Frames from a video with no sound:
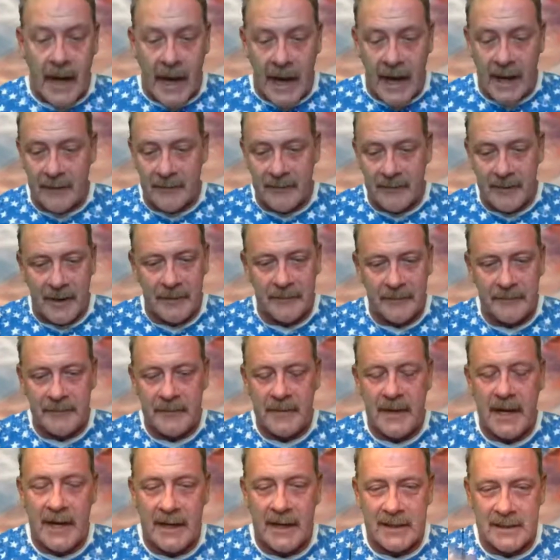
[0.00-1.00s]
I don't know.
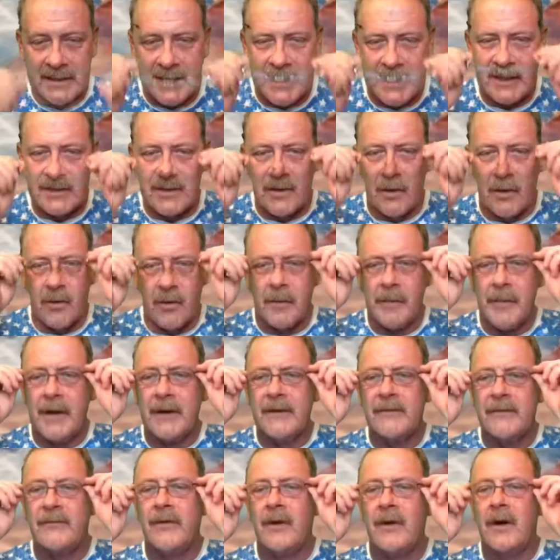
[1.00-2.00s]
It's going to
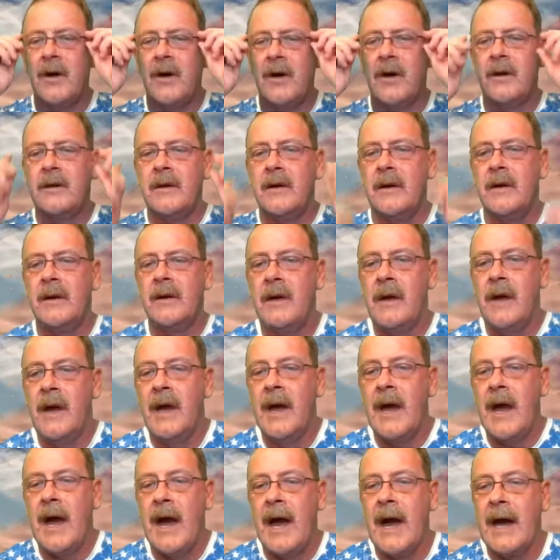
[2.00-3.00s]
be fun.
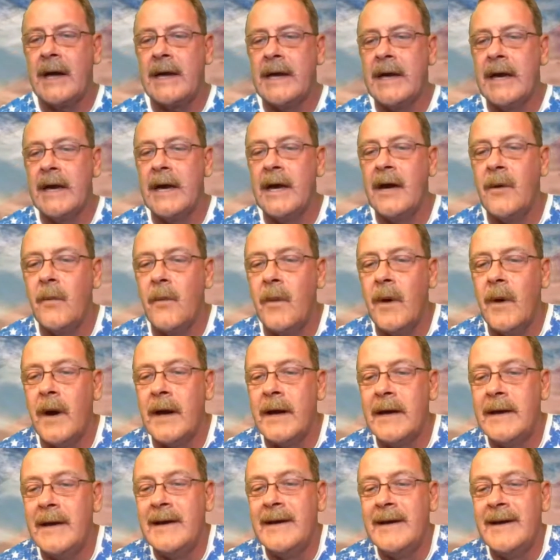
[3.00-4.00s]
I can't
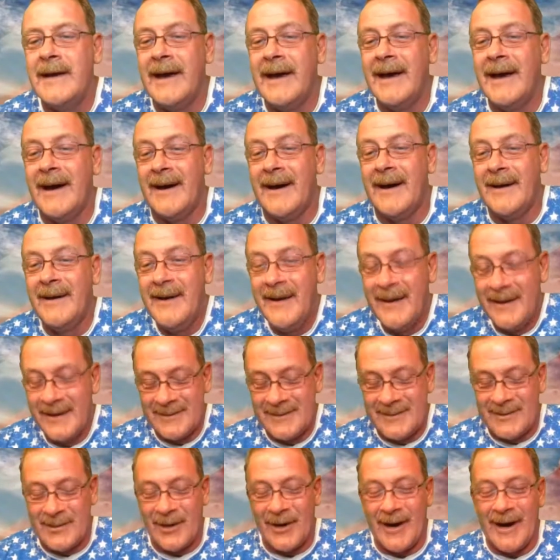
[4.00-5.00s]
wait. Yeah,
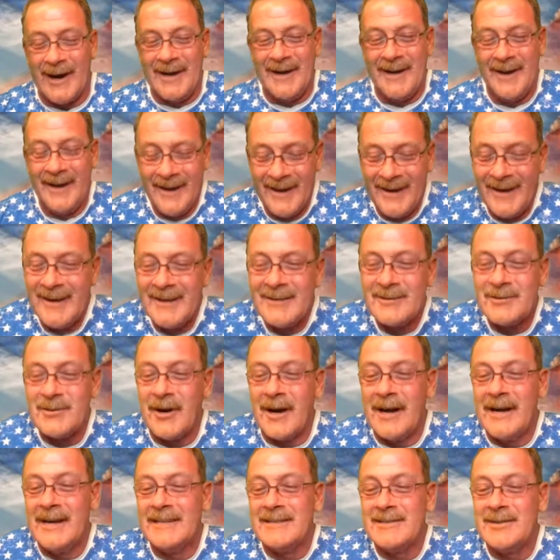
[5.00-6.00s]

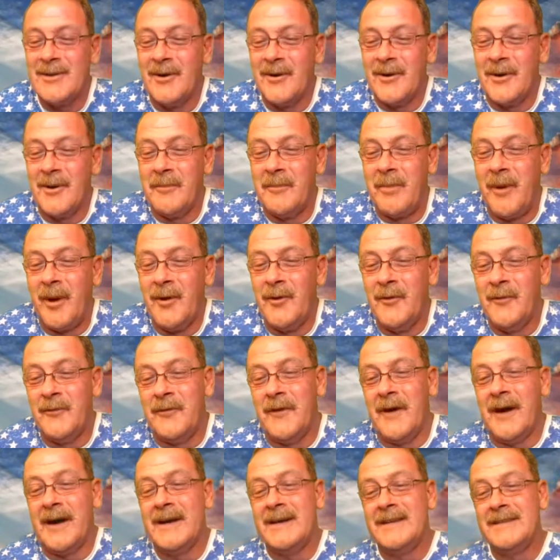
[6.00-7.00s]
Trey showed a blue
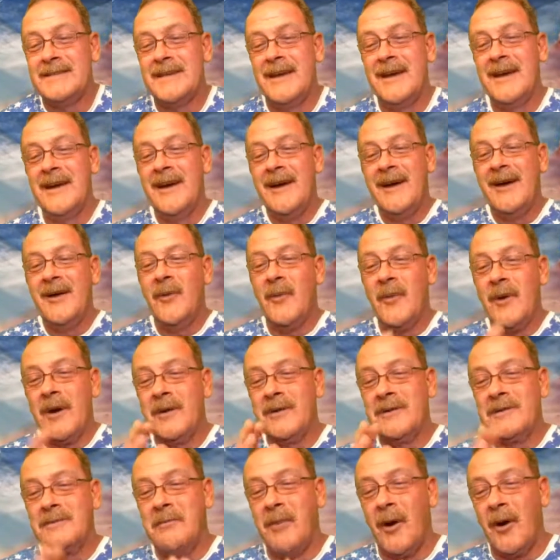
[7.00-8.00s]
face. We
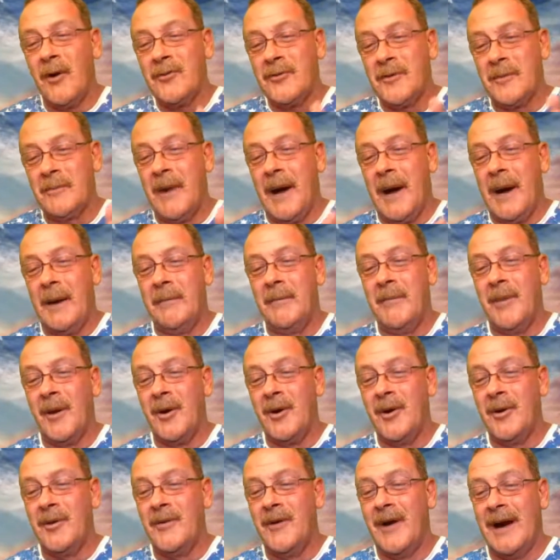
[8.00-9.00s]
was both about
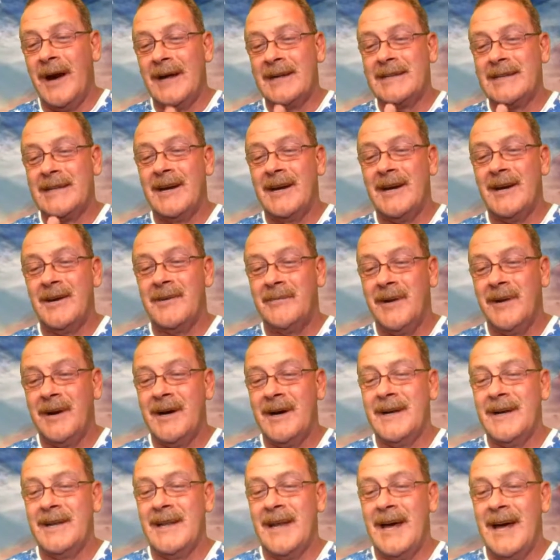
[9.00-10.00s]
blue right there,
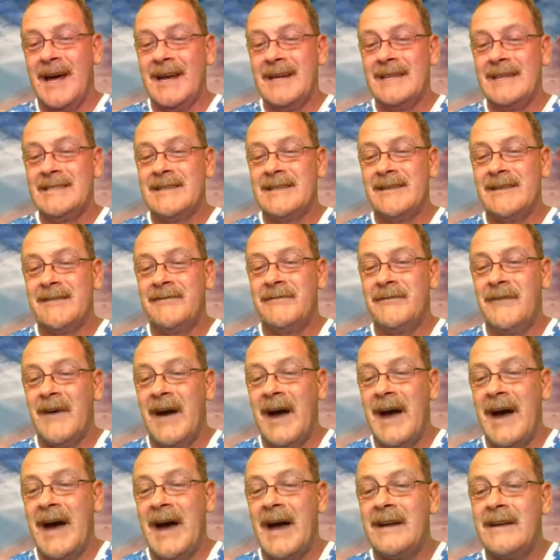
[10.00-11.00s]
buddy. That is a
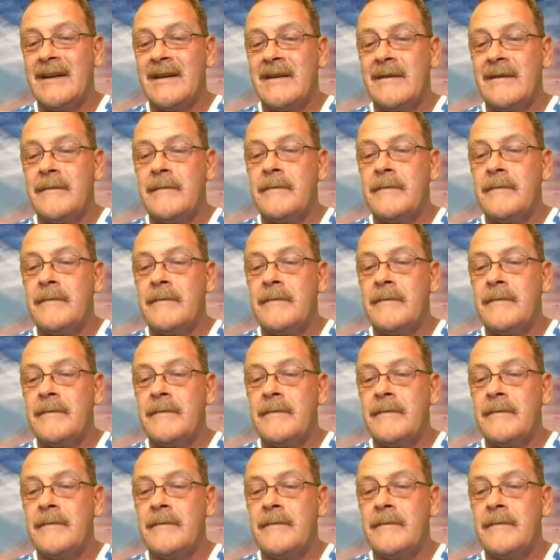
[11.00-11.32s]
fact.